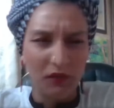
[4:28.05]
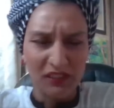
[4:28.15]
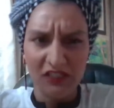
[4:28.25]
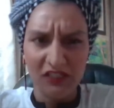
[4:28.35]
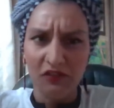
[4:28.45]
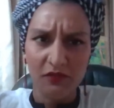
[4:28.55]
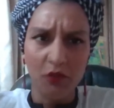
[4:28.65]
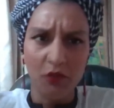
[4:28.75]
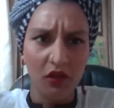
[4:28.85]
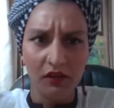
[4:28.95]
It was a
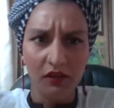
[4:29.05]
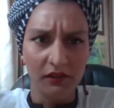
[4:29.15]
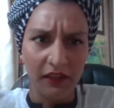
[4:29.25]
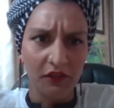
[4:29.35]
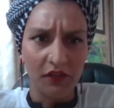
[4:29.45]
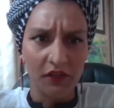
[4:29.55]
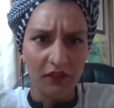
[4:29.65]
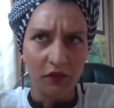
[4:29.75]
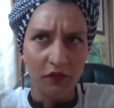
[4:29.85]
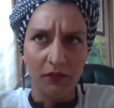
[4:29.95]
small, like
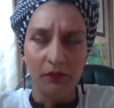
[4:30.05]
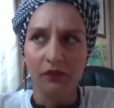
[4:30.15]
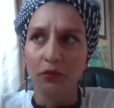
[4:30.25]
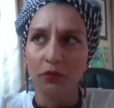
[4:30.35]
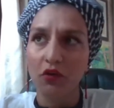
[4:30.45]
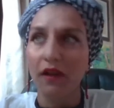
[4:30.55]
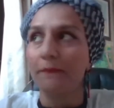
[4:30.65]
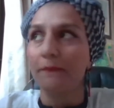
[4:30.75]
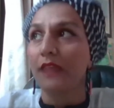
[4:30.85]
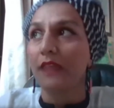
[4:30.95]
30, 40 people
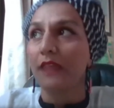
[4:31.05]
program